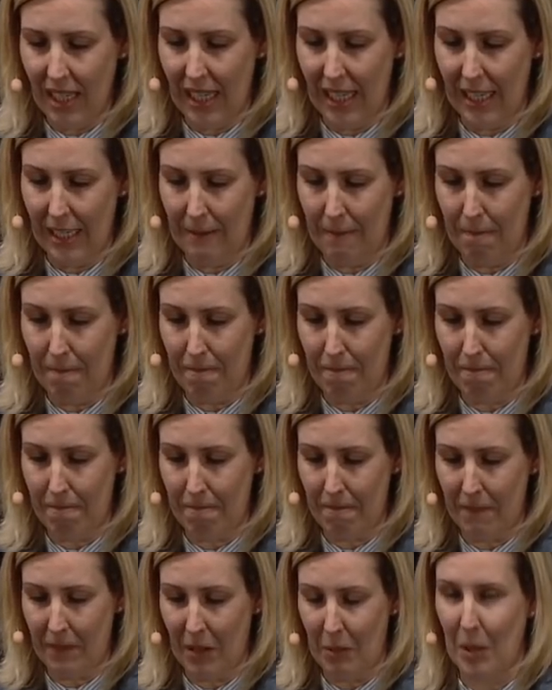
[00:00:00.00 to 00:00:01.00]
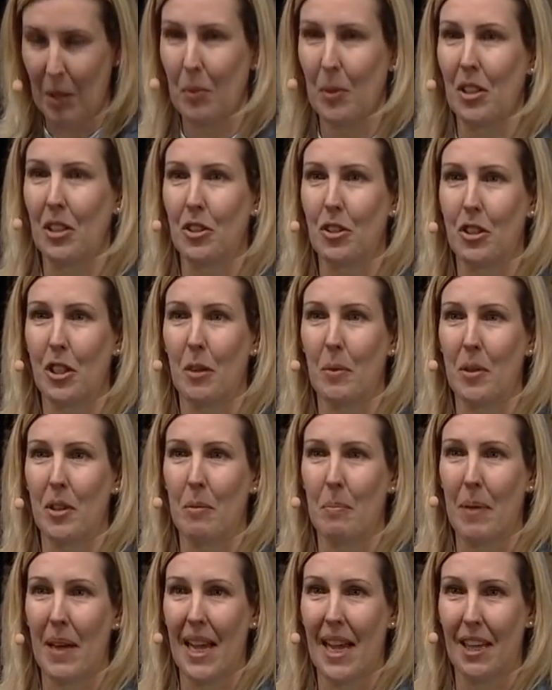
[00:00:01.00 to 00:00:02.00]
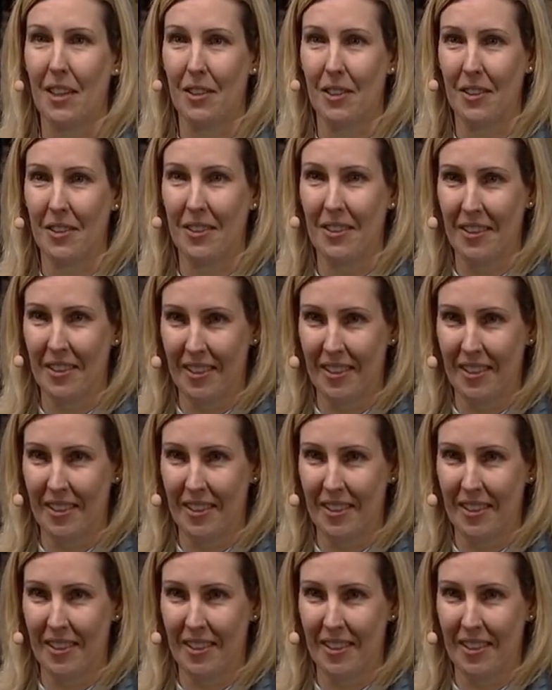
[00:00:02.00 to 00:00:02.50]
But I'm going to start with the bad,